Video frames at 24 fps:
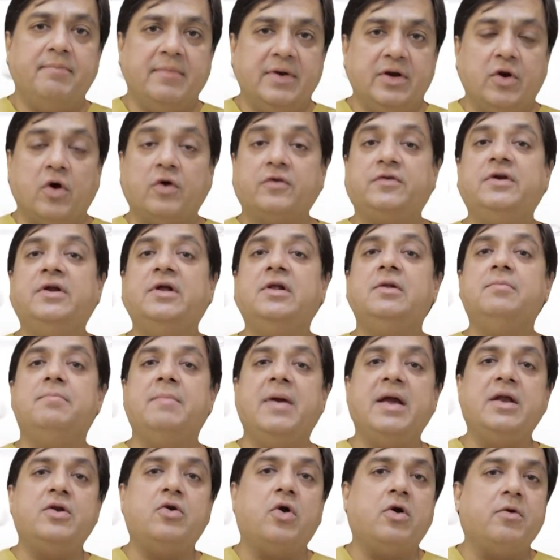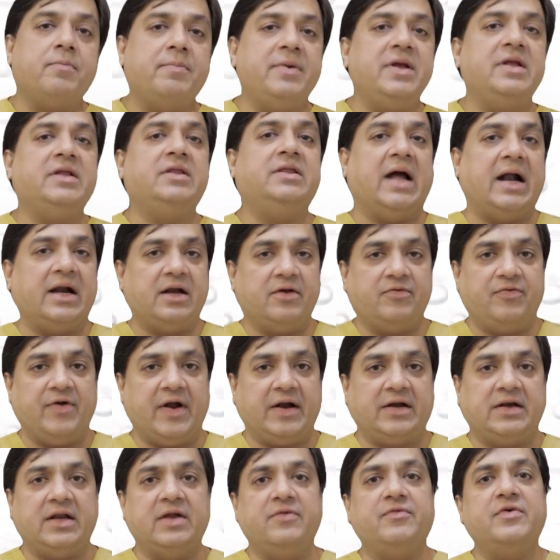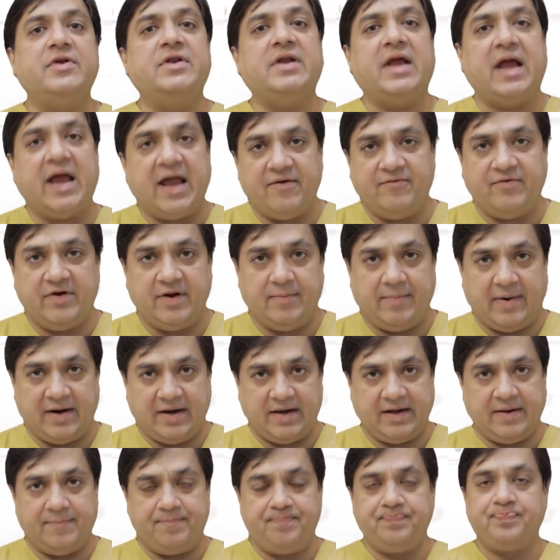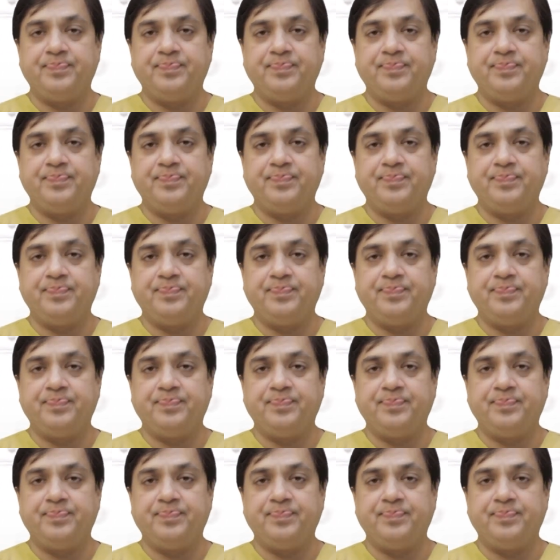minoxidil may not be that effective in everybody.